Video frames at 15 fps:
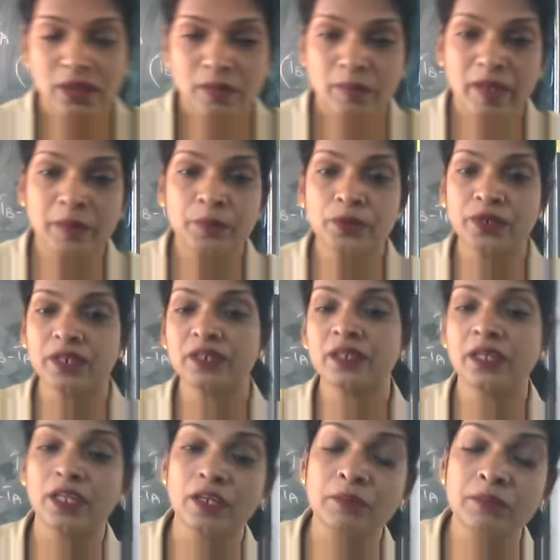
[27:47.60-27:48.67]
by putting
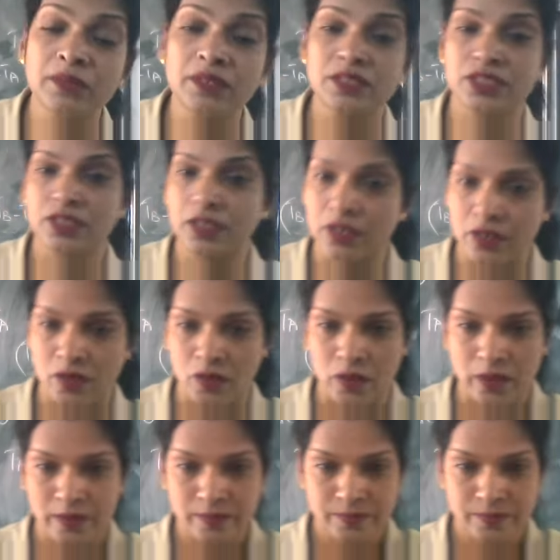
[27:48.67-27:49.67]
the immersion rod.